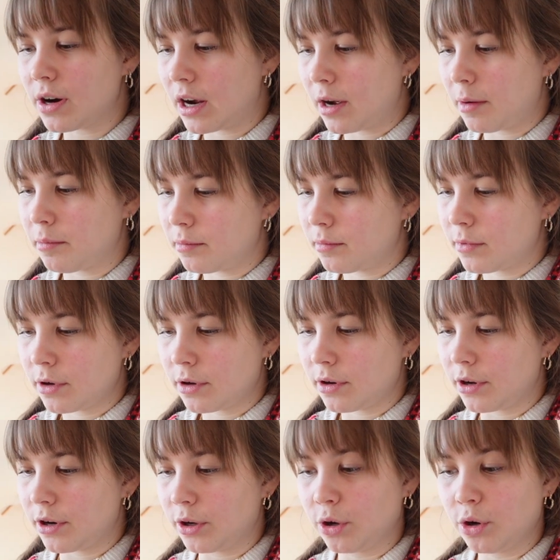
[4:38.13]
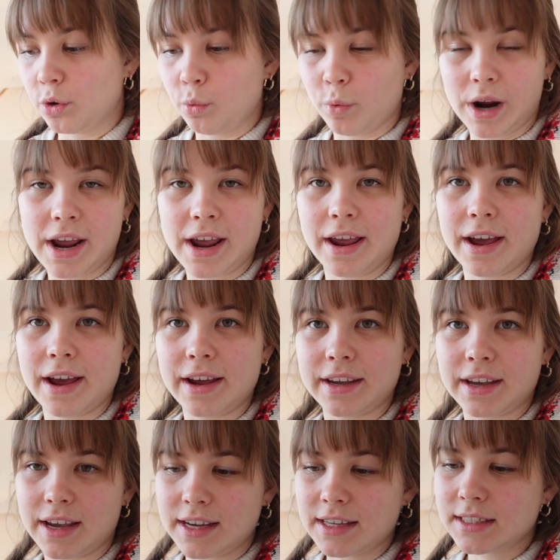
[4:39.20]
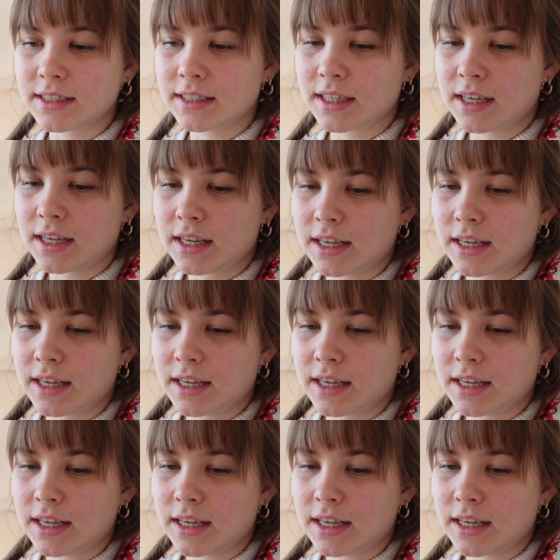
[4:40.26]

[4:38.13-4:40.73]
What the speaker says: I'm on a good way, I guess.